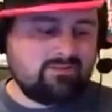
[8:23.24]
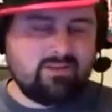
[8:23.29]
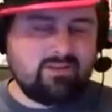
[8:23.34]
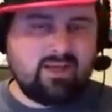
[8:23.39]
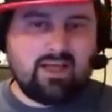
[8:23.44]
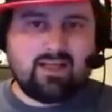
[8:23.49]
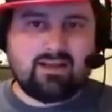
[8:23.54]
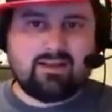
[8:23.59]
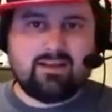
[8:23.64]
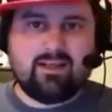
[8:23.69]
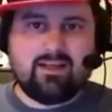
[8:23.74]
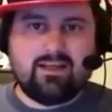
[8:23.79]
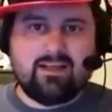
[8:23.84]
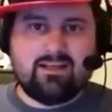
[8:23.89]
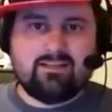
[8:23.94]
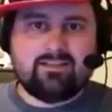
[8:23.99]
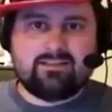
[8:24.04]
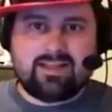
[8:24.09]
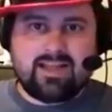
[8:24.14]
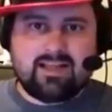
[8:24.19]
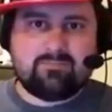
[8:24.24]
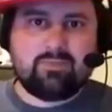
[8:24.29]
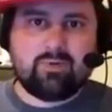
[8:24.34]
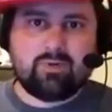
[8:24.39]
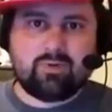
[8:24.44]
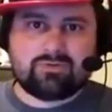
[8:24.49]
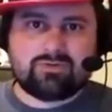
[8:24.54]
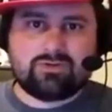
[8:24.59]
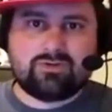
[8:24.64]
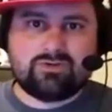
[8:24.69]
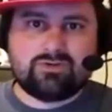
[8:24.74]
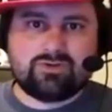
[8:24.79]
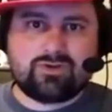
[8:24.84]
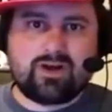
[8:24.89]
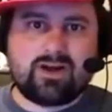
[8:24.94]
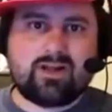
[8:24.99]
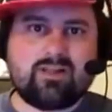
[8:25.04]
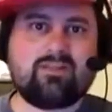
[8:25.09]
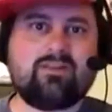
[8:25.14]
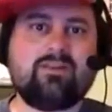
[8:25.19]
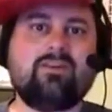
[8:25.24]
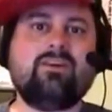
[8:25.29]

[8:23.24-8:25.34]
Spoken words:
But that being said, the Deadpool 2